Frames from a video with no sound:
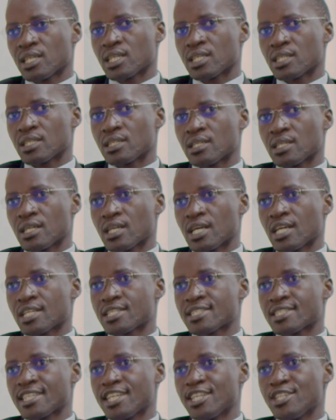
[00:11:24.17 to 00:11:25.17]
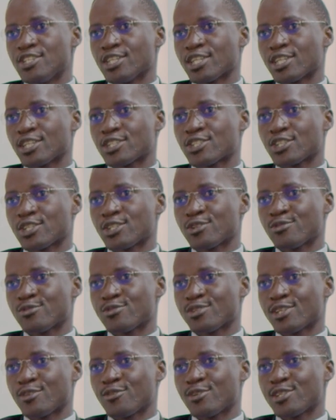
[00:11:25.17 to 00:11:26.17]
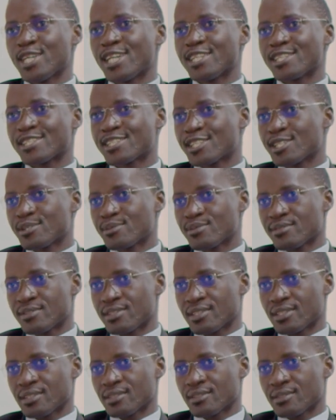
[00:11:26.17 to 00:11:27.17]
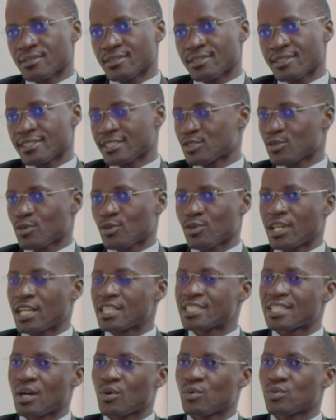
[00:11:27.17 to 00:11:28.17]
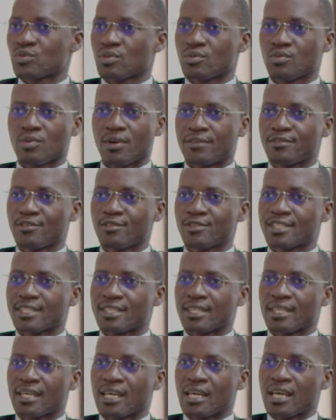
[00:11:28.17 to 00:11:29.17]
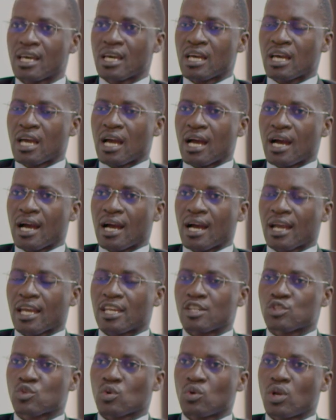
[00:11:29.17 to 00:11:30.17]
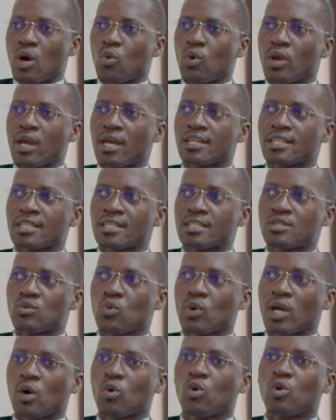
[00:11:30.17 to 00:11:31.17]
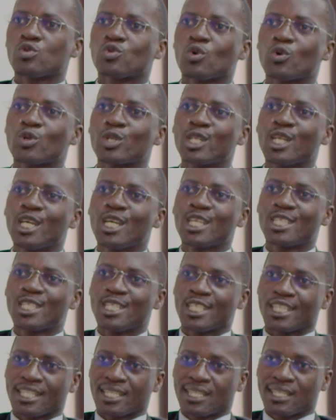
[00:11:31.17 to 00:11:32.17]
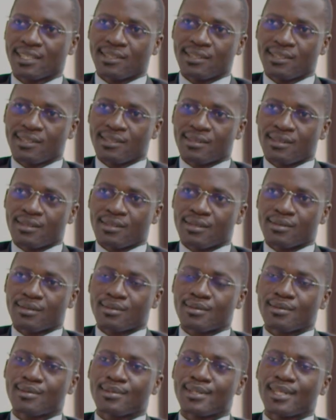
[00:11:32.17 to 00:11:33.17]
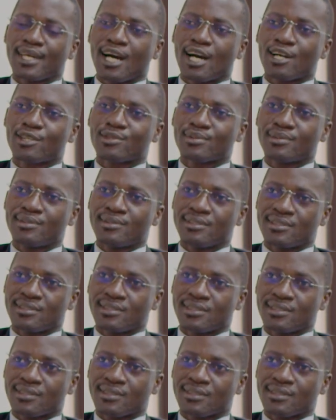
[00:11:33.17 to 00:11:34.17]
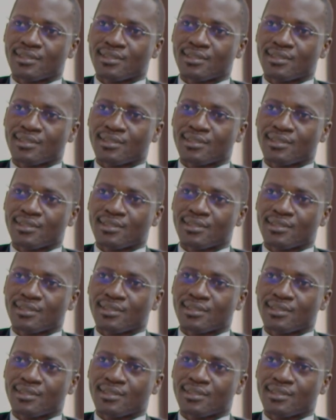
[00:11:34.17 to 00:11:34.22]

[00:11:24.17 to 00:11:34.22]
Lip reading: exchanging skills and knowledge and skills. So that's how. So we have not again. So now we are consolidating all the actions,